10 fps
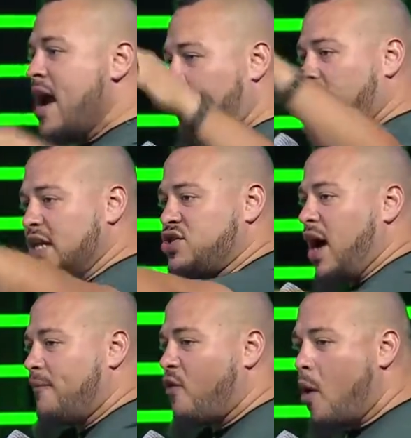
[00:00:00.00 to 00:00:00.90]
And we're gonna let you
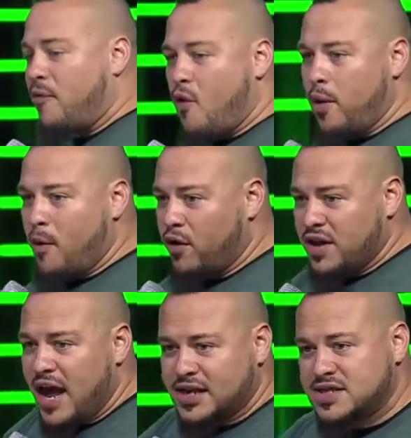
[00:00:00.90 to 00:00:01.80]
come forward before we move on
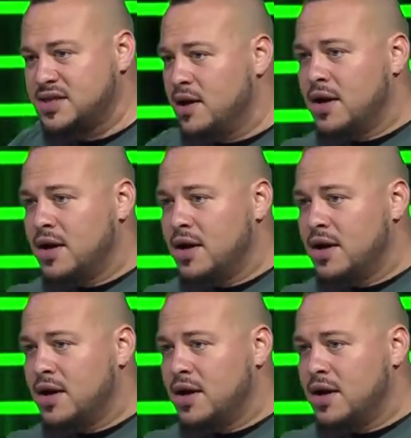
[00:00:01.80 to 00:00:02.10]
to the next.